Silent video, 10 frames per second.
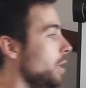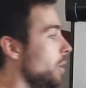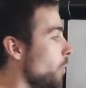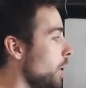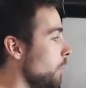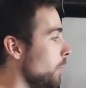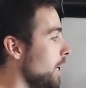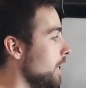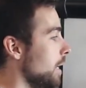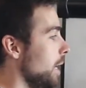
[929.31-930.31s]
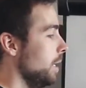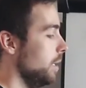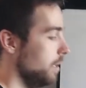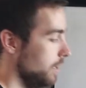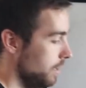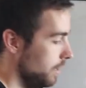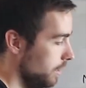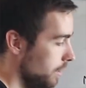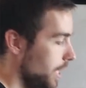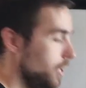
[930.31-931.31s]
When you play the king,
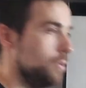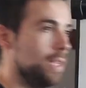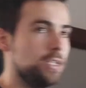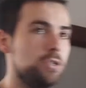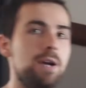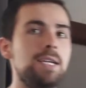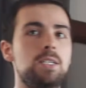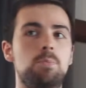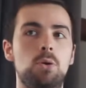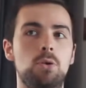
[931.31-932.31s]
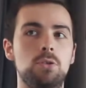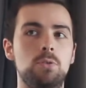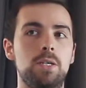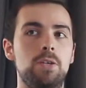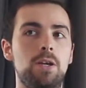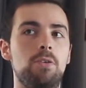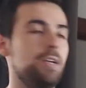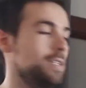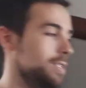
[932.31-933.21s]
they do that dreaded pause when you know things